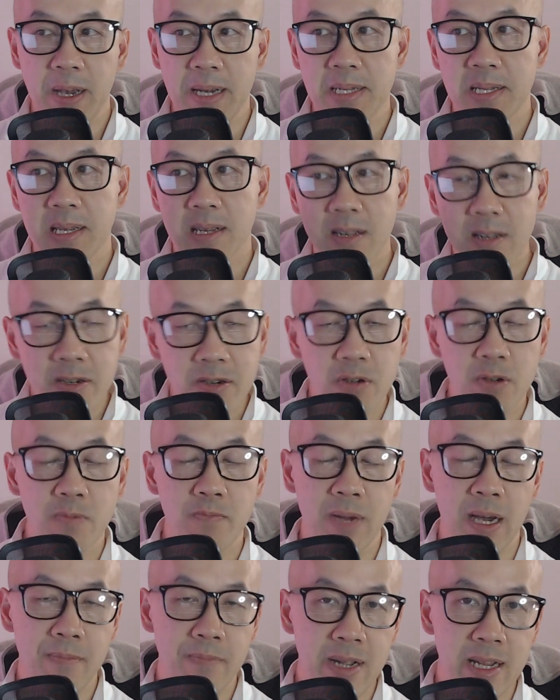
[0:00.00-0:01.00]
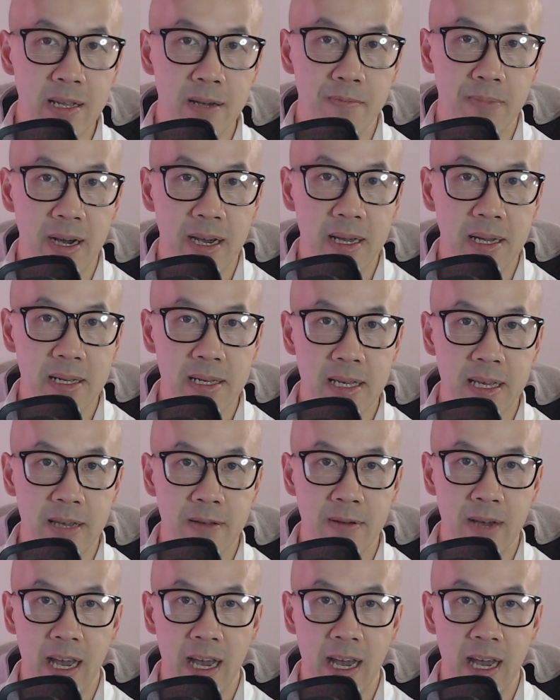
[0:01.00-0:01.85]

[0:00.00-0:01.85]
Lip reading: exclude my media buying team,